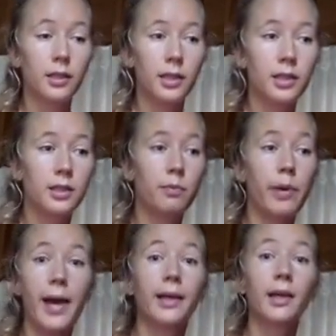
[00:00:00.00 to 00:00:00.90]
He's
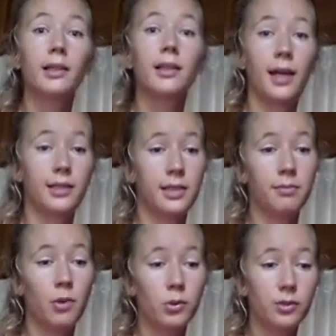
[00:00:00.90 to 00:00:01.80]
begging daddy
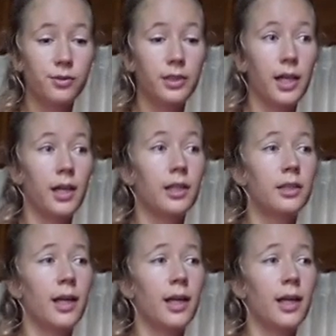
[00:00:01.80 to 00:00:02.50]
most of the day,